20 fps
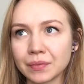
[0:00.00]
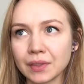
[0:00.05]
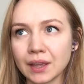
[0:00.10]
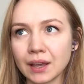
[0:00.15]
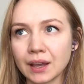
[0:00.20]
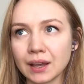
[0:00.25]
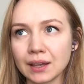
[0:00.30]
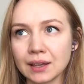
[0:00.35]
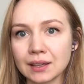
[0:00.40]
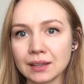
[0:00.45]

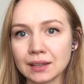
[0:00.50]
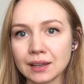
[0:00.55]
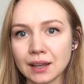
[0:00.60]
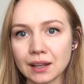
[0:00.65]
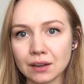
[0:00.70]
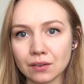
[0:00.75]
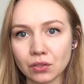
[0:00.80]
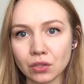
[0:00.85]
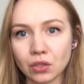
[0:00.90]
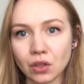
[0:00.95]
I kind
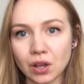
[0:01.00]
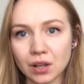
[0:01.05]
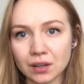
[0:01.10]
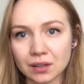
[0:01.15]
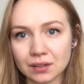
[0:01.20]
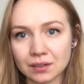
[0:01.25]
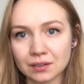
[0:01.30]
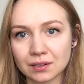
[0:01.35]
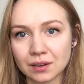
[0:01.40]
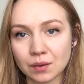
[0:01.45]
of thought
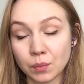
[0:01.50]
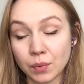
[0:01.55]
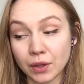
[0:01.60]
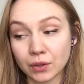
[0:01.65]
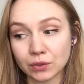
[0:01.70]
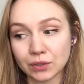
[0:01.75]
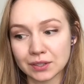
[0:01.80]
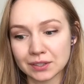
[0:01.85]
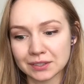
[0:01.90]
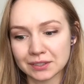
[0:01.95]

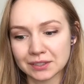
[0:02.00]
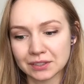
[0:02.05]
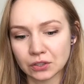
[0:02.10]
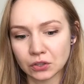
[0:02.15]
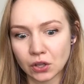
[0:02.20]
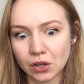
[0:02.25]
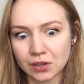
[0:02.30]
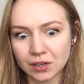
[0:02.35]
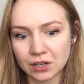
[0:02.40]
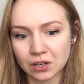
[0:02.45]
about this
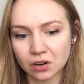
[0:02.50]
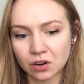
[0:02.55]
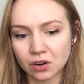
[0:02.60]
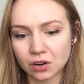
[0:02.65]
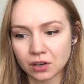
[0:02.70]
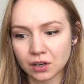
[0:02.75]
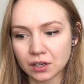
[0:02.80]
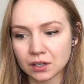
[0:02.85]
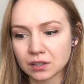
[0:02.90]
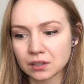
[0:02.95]
long and
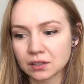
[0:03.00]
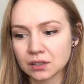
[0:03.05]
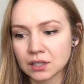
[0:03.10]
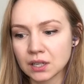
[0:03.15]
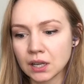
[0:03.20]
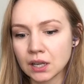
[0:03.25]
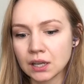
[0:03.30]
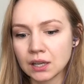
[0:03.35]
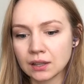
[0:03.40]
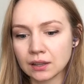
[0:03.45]
hard,
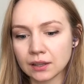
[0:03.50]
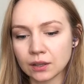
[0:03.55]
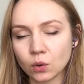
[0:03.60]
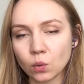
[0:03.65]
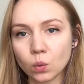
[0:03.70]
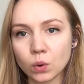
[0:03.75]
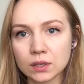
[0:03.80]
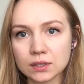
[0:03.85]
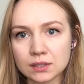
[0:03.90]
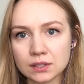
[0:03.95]
like
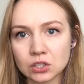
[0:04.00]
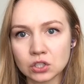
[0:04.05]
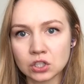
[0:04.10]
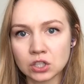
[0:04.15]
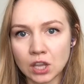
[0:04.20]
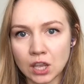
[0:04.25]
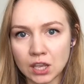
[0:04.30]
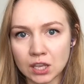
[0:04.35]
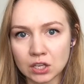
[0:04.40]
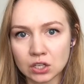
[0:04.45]
what's
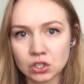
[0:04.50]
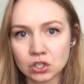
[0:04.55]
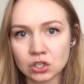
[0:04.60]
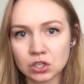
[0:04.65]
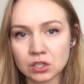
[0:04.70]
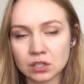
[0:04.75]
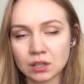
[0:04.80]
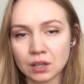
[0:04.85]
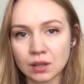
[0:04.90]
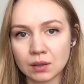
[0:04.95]

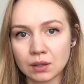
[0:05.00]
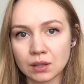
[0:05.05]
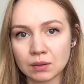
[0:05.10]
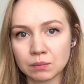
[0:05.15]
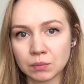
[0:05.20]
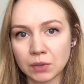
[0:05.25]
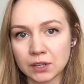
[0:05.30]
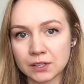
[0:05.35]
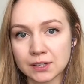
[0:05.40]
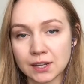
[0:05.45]
changed.
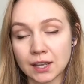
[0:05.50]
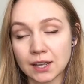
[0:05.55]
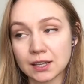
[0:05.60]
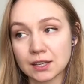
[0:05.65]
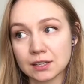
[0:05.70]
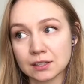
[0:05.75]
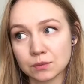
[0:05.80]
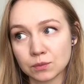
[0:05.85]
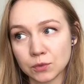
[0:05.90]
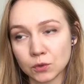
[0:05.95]
My diet
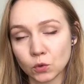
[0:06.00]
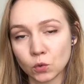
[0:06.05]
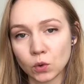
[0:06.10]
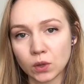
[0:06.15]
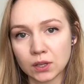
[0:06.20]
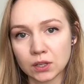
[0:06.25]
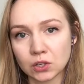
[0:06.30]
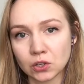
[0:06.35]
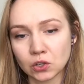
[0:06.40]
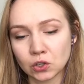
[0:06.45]
has been
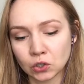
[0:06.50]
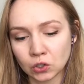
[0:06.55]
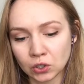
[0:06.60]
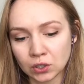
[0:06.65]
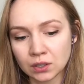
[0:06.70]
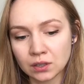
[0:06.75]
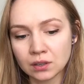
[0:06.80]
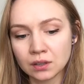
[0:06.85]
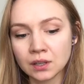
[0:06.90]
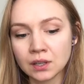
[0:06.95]
quite
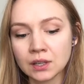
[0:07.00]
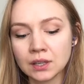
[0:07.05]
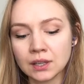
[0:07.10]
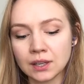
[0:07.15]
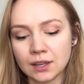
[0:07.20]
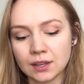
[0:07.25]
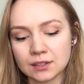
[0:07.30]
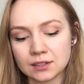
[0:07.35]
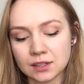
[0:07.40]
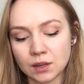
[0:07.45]
good,
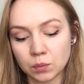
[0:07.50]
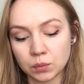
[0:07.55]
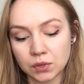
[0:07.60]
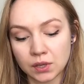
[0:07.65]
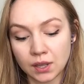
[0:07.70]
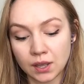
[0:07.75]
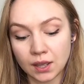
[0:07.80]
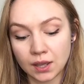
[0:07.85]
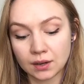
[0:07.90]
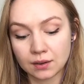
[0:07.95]
except I
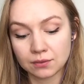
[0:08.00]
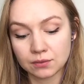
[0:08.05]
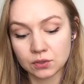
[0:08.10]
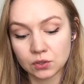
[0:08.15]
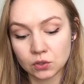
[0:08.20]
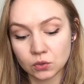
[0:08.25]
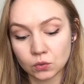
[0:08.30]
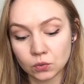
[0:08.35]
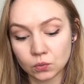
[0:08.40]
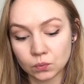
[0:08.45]
had a
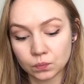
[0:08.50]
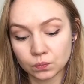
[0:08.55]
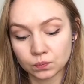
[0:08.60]
few